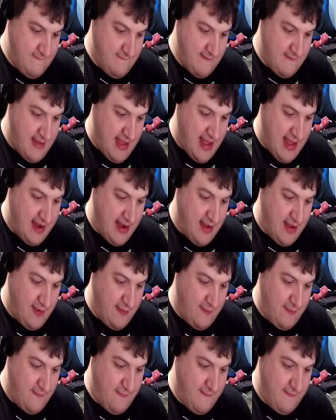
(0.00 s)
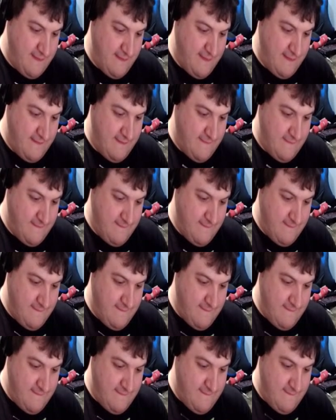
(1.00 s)
I know.
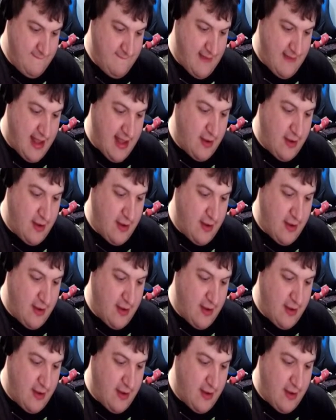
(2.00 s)
I know